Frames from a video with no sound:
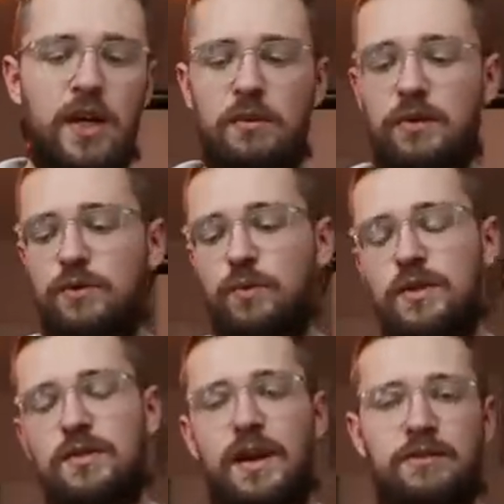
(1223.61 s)
But
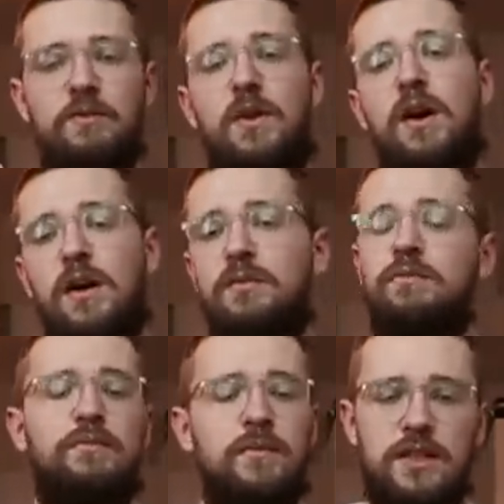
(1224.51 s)
once you have them on,
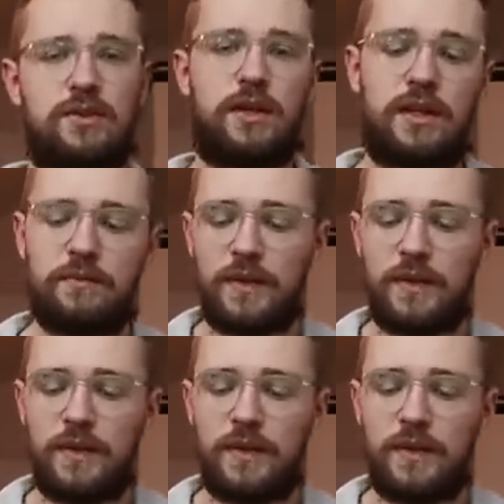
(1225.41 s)
it's great.